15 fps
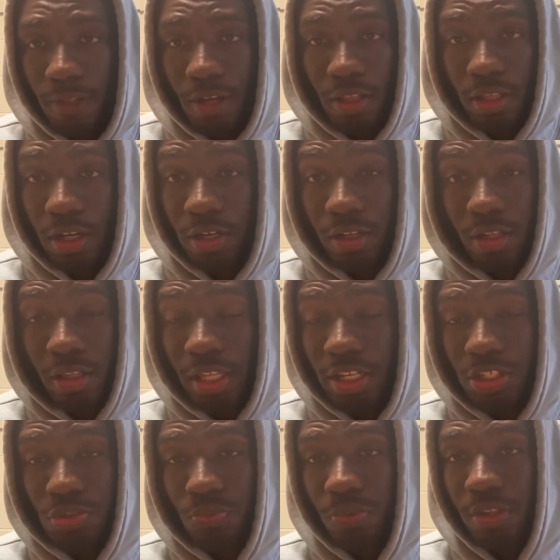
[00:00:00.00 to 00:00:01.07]
A lot of y'all
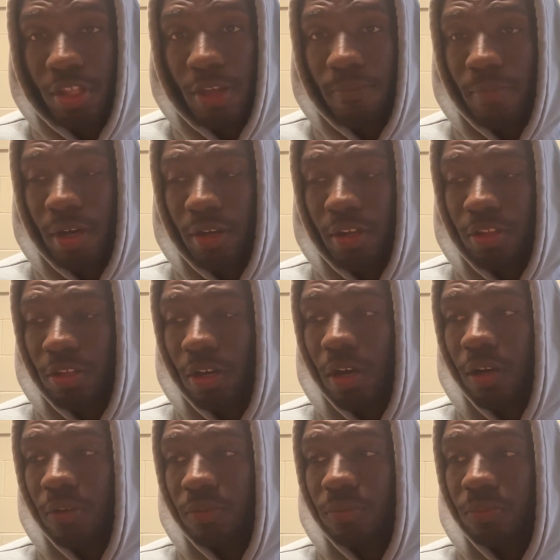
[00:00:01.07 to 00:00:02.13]
ladies really ain't about it.
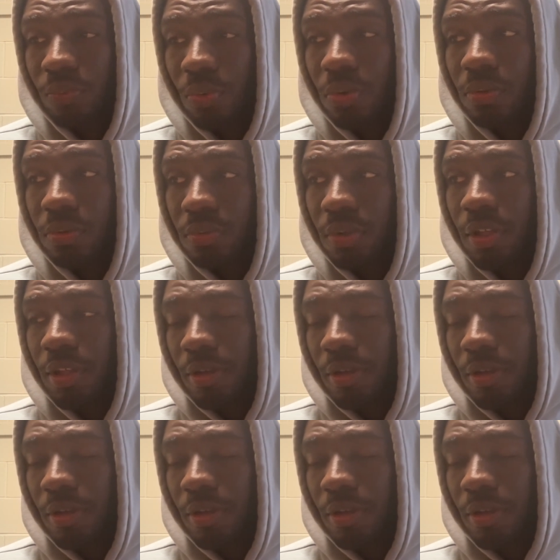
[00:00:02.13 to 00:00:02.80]
Y'all will